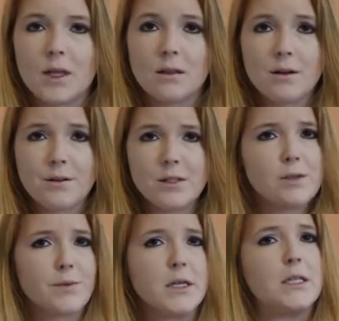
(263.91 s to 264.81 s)
There is
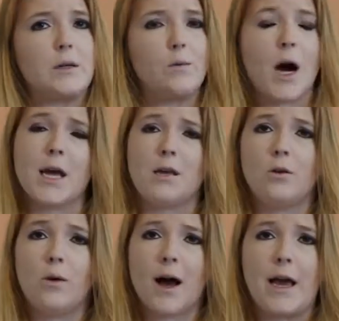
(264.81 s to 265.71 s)
a reason why
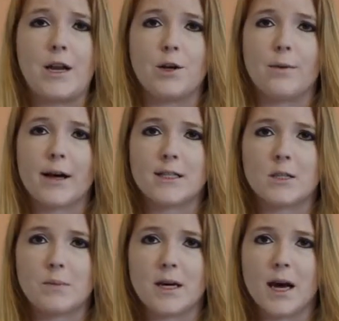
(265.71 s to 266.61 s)
UI and UX has
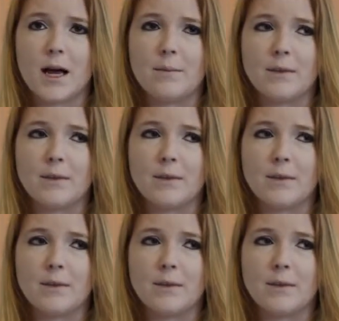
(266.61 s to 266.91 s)
become